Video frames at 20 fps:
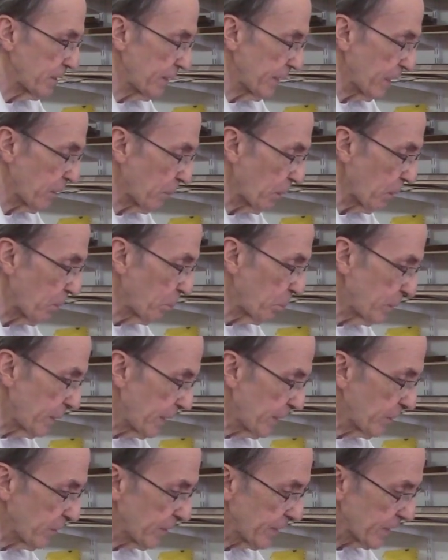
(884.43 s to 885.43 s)
a
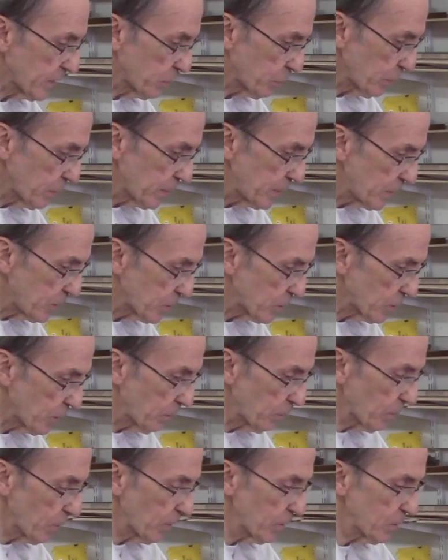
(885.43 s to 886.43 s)
planer, gets rid of these saw
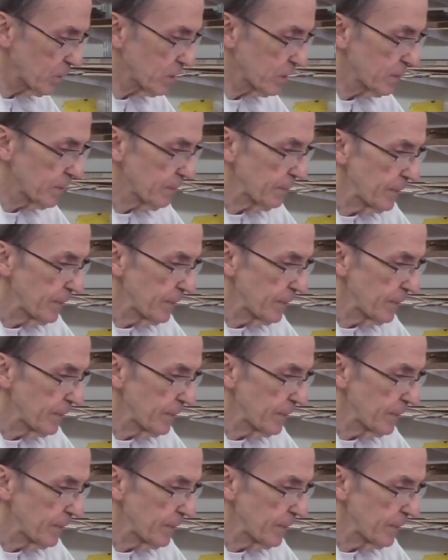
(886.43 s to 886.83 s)
marks.